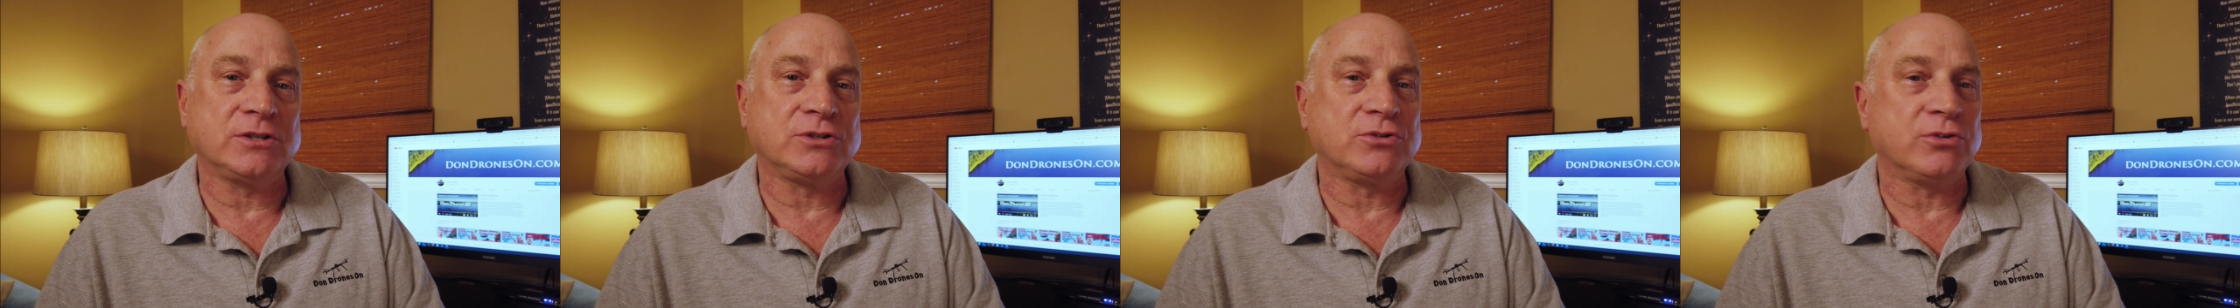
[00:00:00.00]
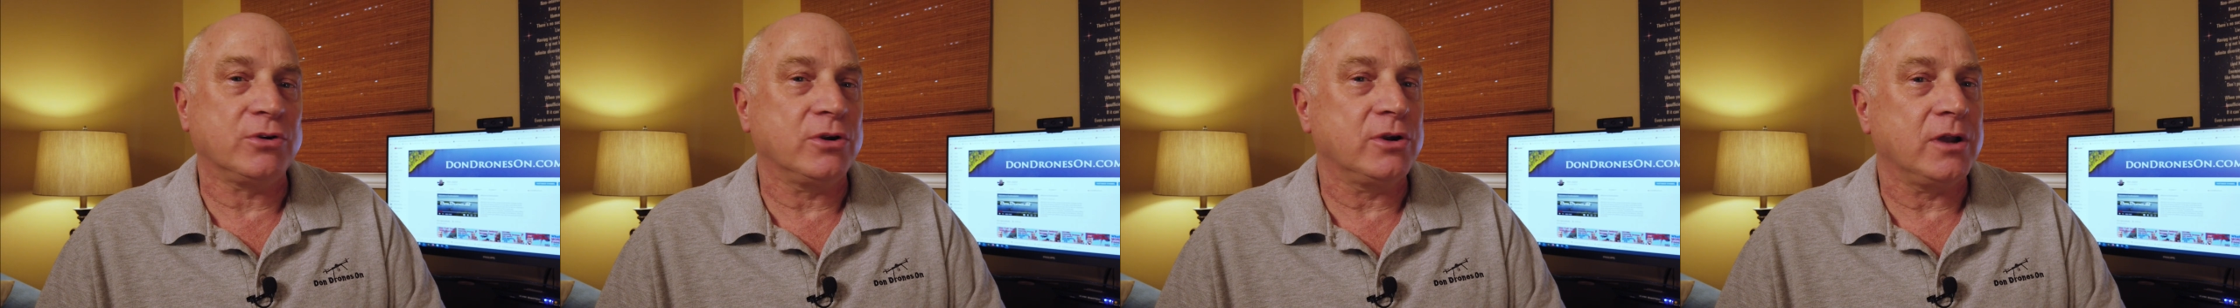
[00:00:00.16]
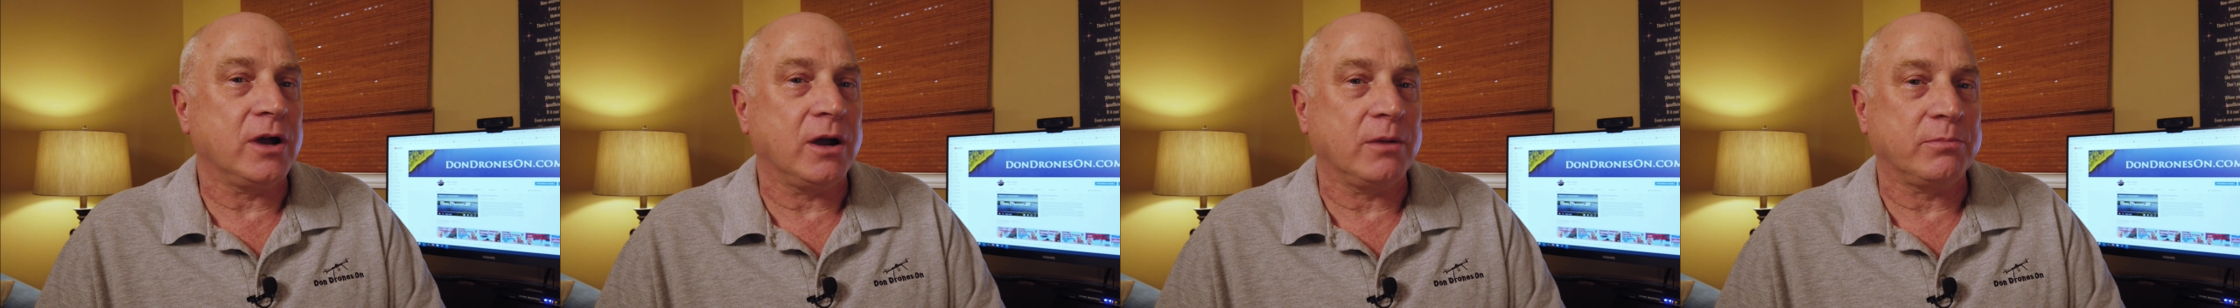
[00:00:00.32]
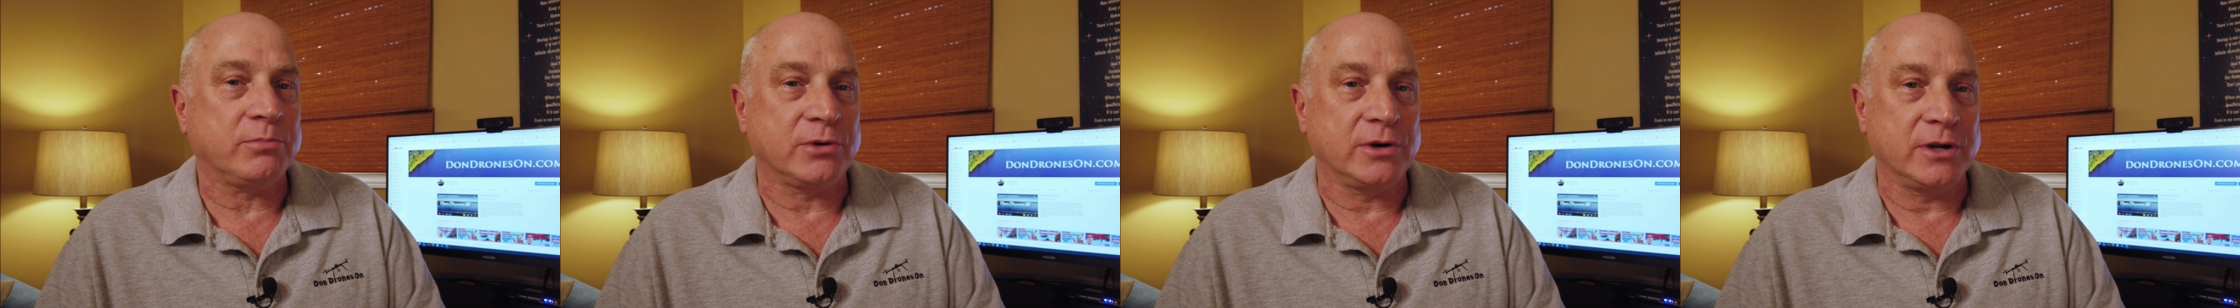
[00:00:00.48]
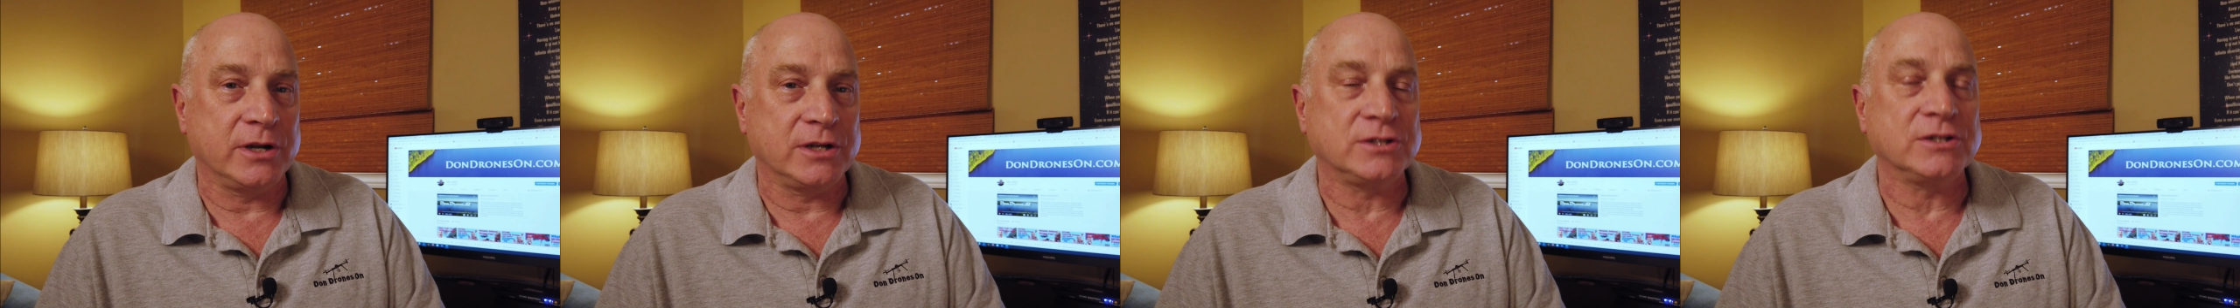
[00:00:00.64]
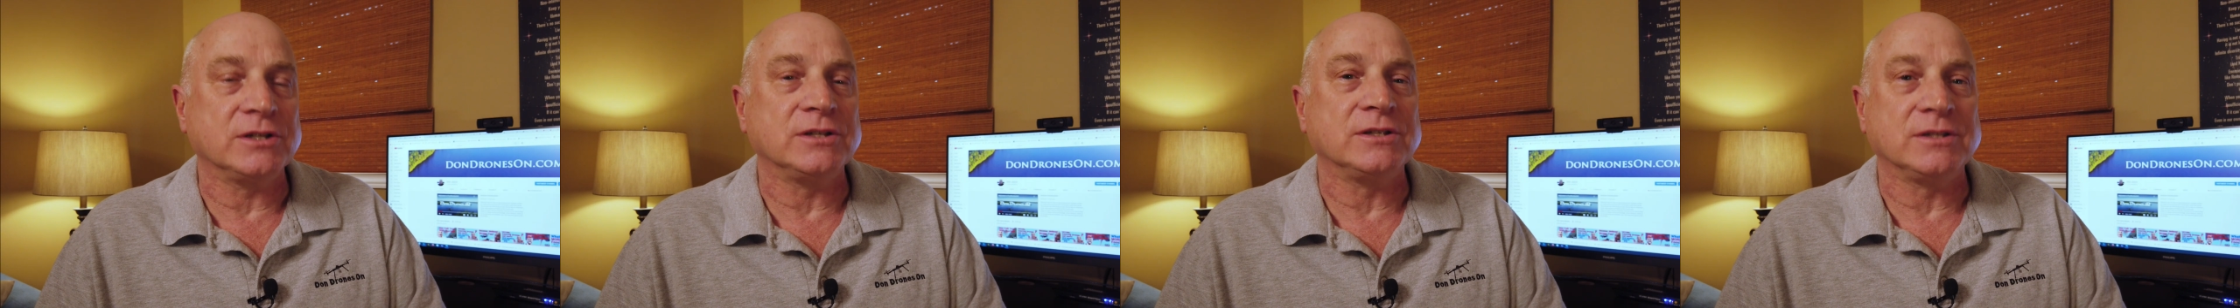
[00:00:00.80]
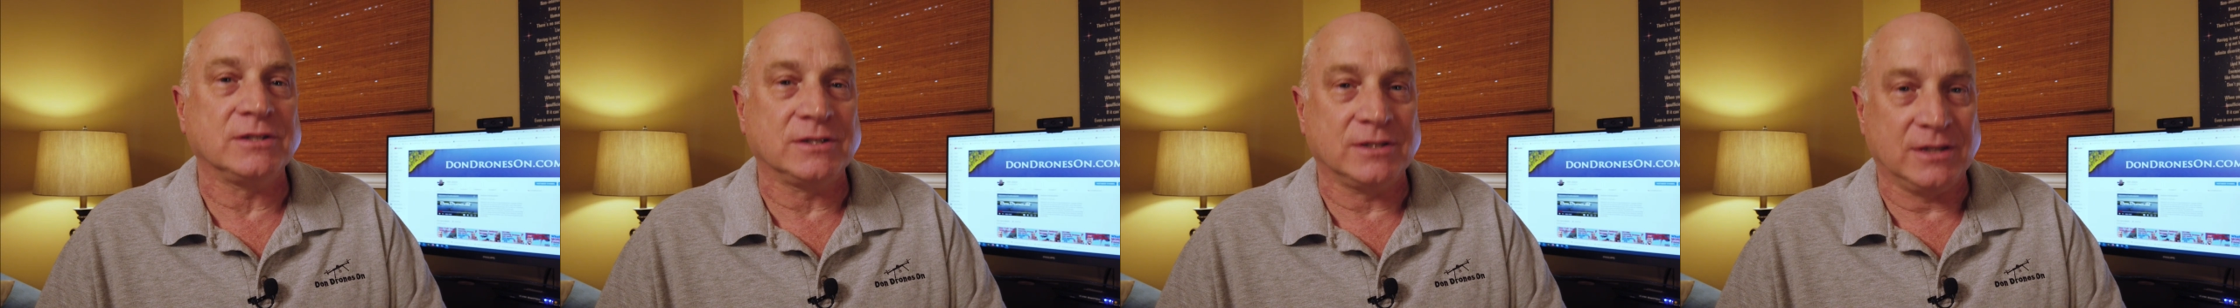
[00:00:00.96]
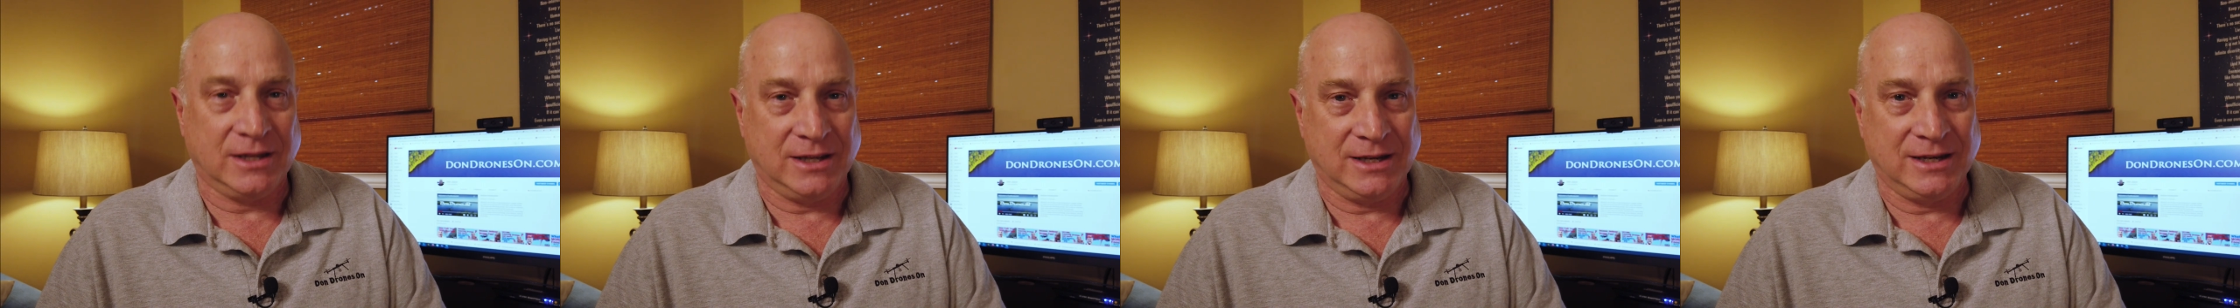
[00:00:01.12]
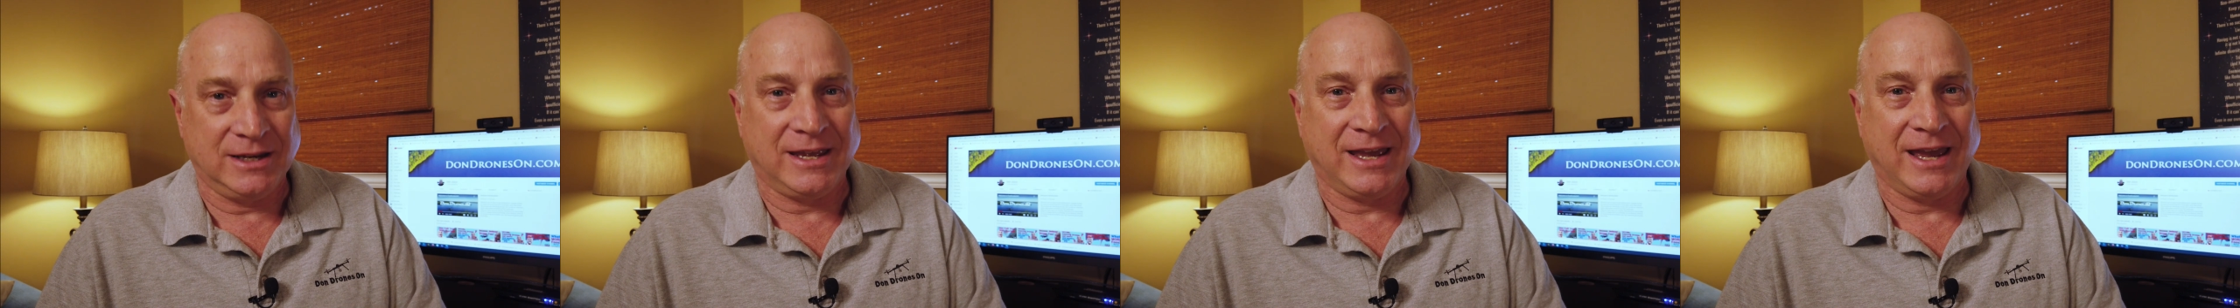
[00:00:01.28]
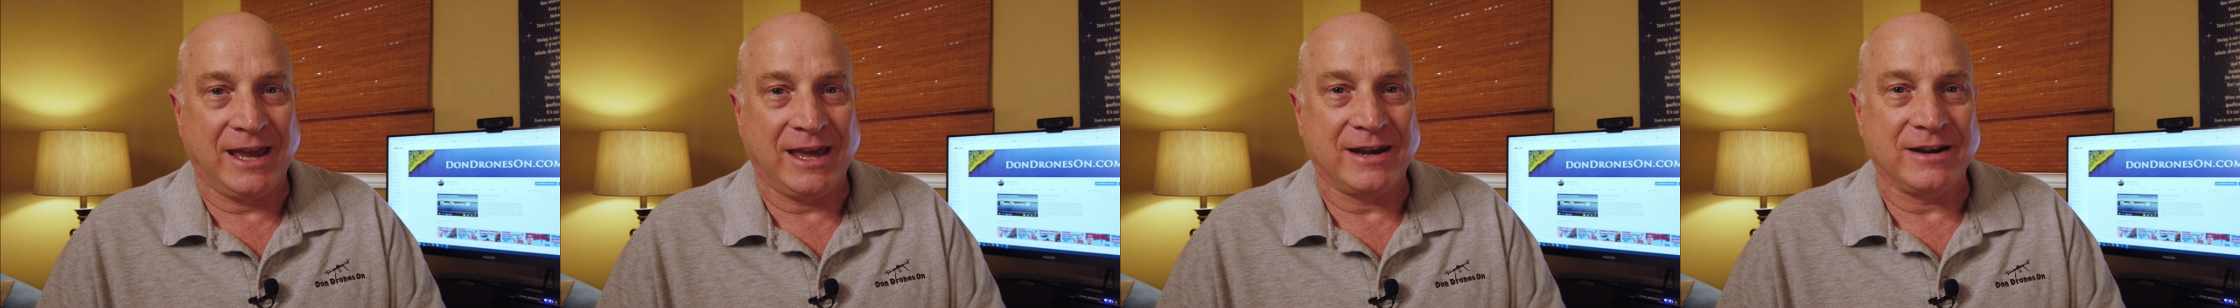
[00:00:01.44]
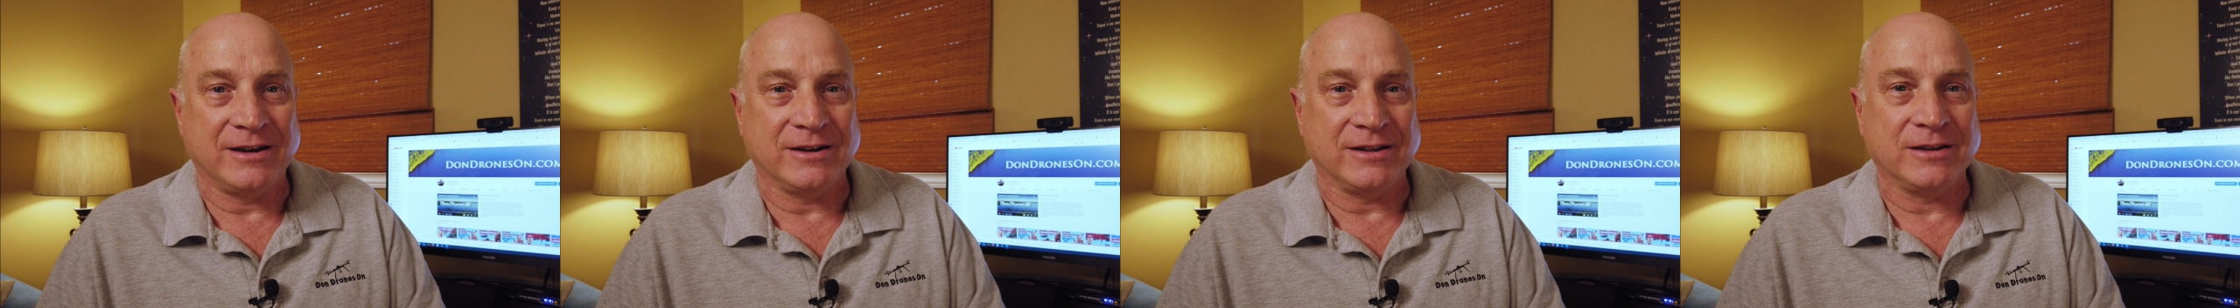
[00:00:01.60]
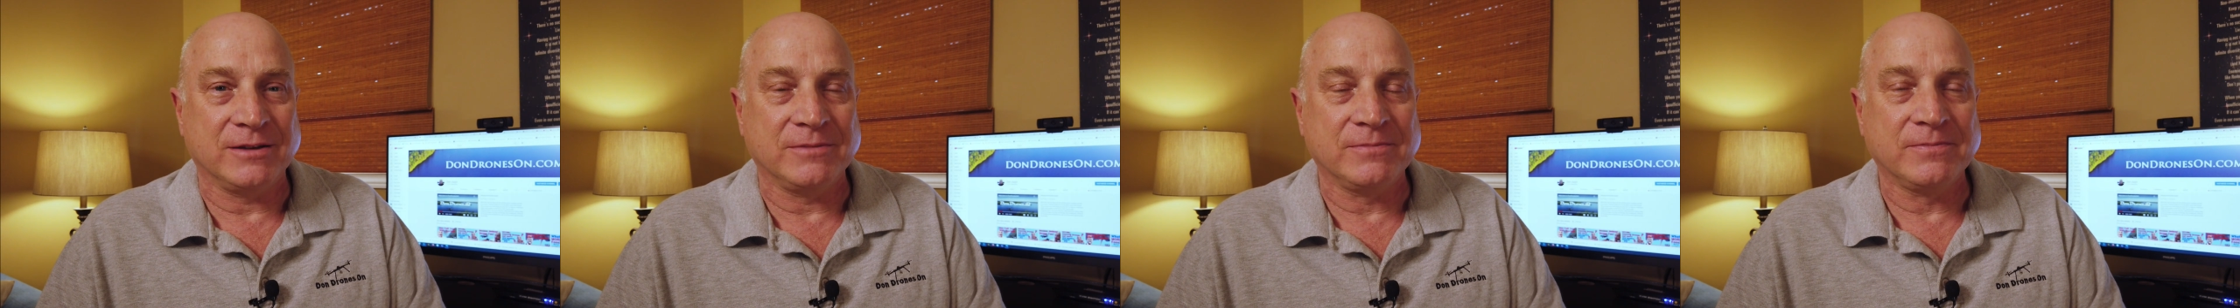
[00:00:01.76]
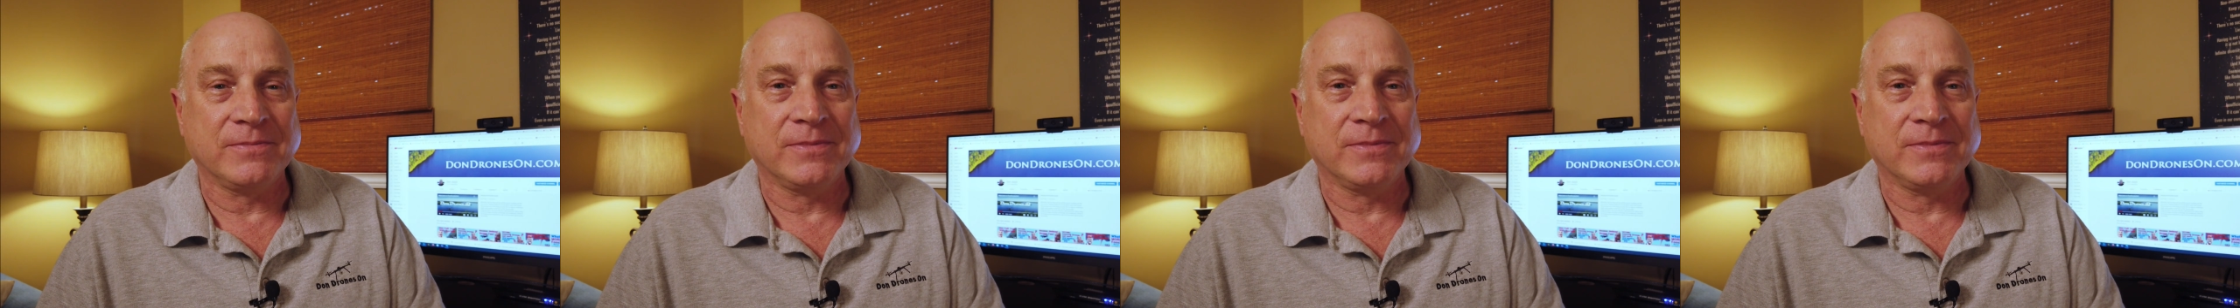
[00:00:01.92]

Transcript: drone operations in Canada.